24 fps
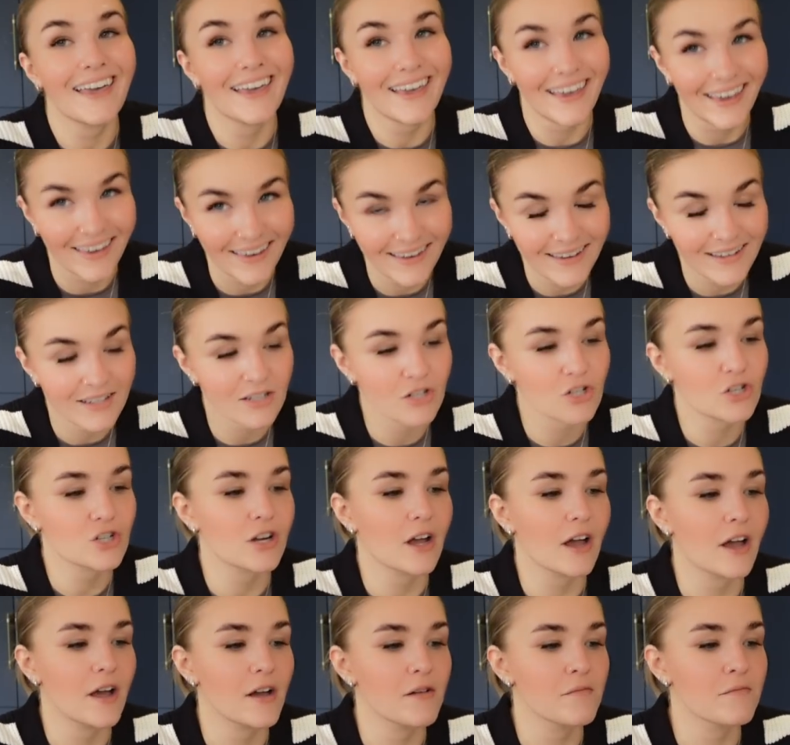
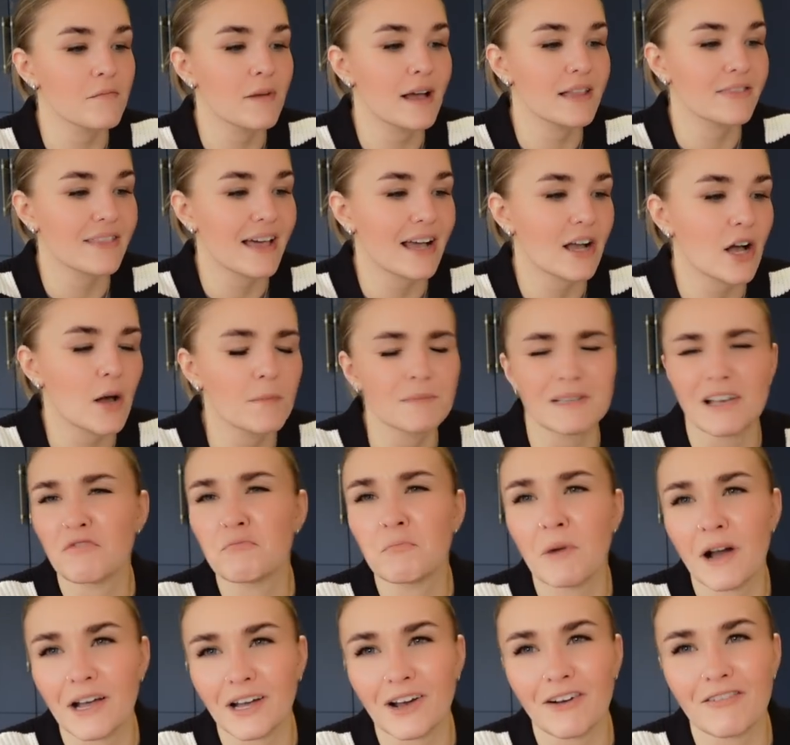each. And that comes out of
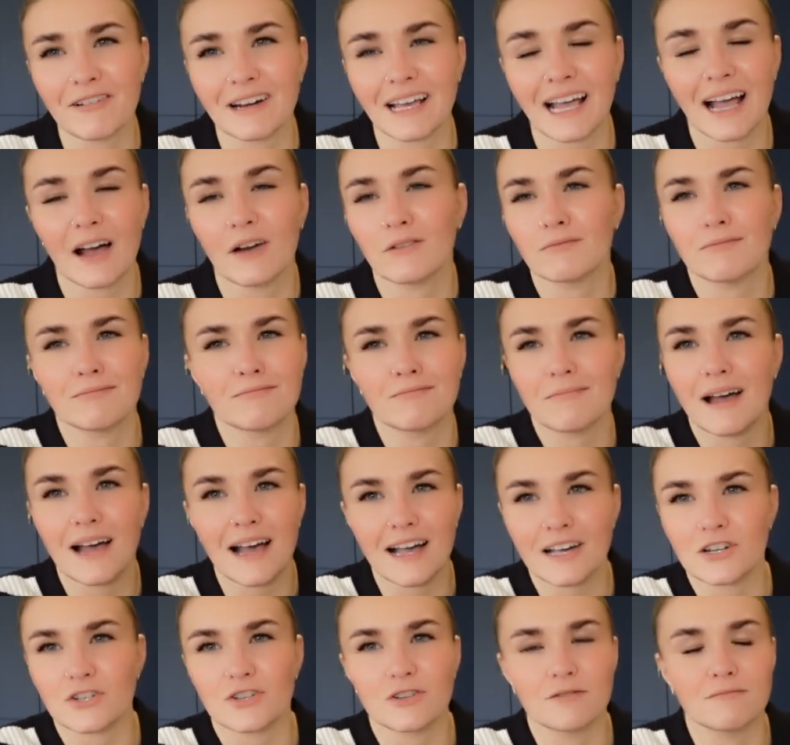my current account.
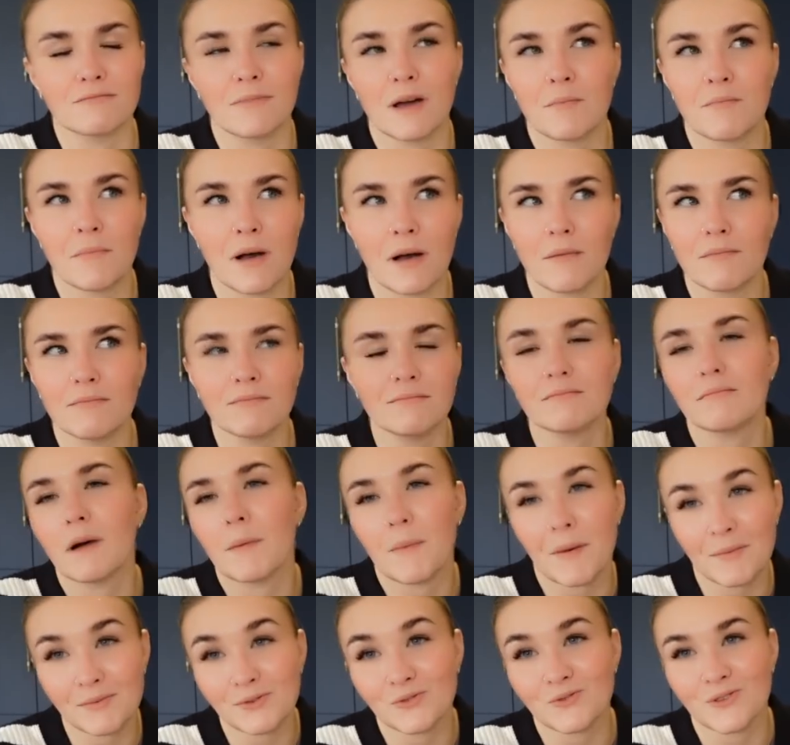Ash and my
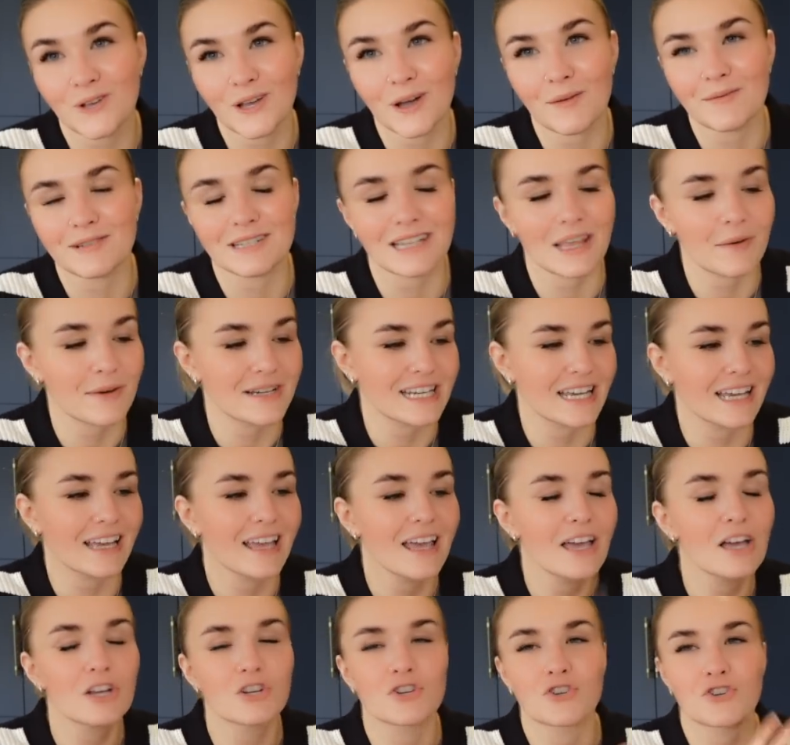mum's also coming to that wedding,
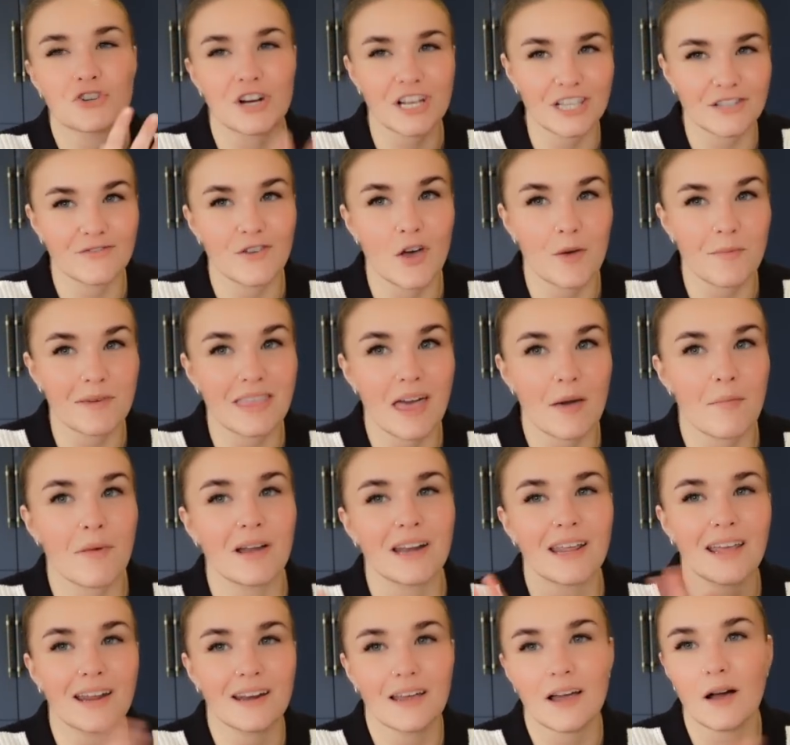just transfer me their
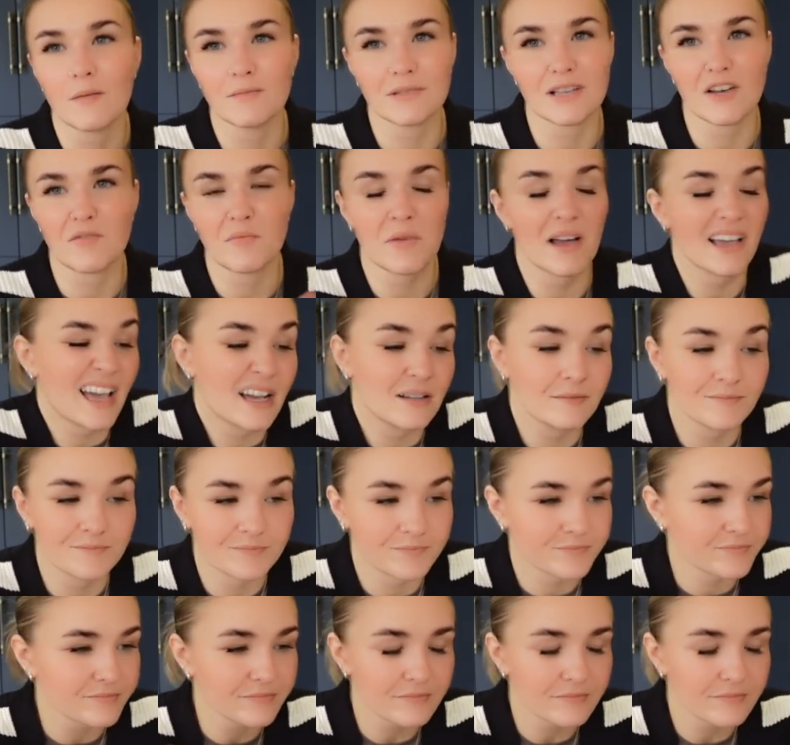money and it comes out of my account.